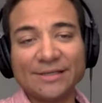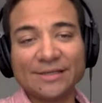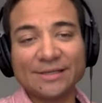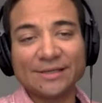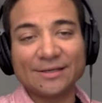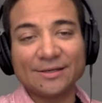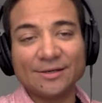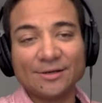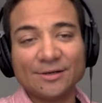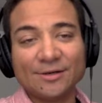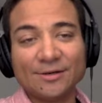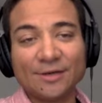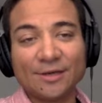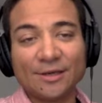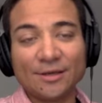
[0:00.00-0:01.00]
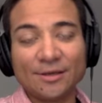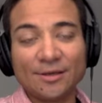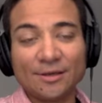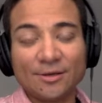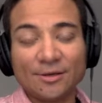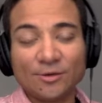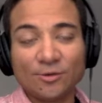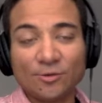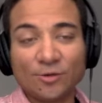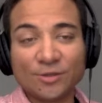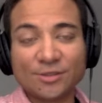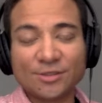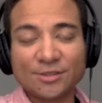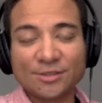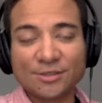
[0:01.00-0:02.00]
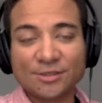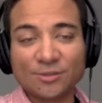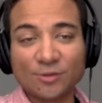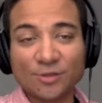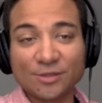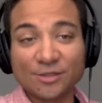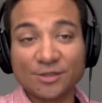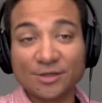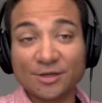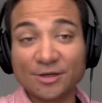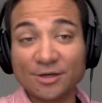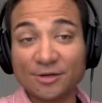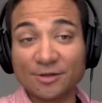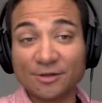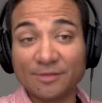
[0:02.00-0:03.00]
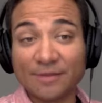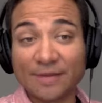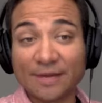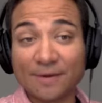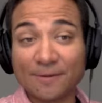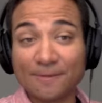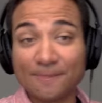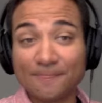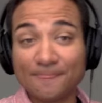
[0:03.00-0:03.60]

It's like, okay, what's the article about?